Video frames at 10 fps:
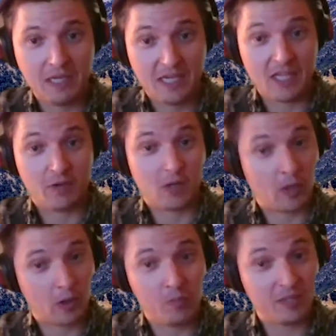either at
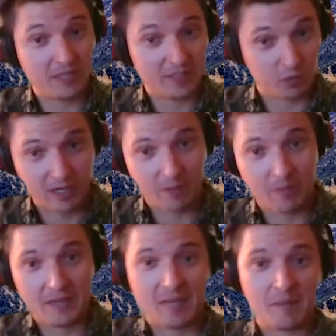home because we're in a
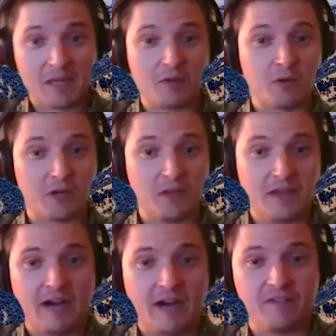pandemic or in the
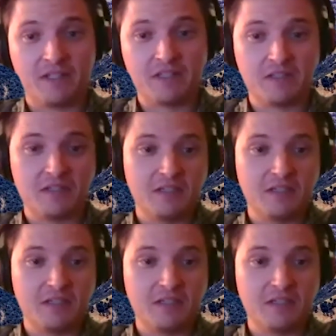office.